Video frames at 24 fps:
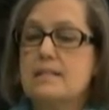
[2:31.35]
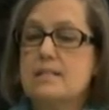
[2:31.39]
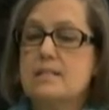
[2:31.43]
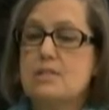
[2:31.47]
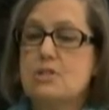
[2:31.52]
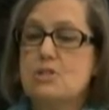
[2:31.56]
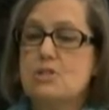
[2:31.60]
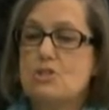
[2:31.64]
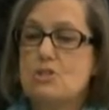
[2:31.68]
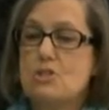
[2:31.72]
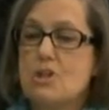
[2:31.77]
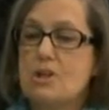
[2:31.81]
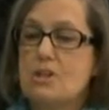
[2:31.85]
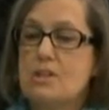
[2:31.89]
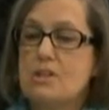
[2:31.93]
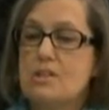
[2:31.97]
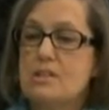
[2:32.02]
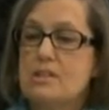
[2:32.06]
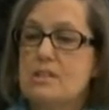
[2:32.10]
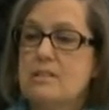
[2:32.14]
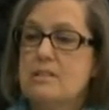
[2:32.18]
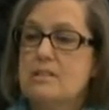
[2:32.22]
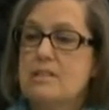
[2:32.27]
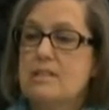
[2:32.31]

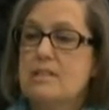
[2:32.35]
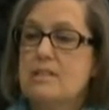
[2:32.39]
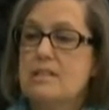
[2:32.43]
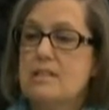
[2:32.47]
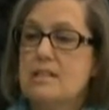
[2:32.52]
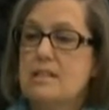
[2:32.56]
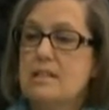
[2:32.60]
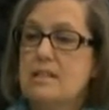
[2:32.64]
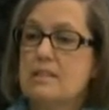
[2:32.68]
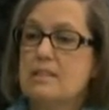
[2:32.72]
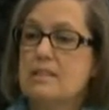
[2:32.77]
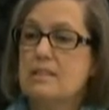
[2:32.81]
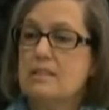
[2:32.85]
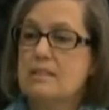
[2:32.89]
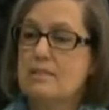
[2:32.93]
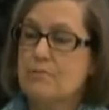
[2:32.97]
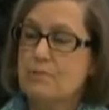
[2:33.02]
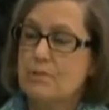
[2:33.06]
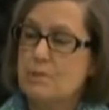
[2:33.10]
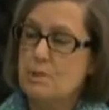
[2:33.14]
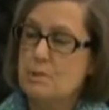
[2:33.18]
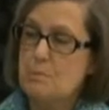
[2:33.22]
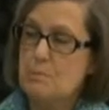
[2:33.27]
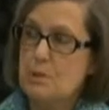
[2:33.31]
started seeing the
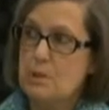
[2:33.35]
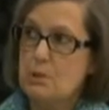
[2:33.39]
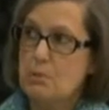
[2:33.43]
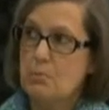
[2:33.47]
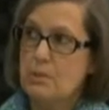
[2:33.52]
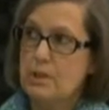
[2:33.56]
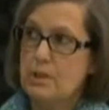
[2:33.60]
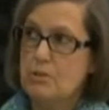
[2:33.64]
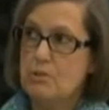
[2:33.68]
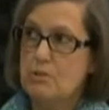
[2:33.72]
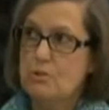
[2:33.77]
difference between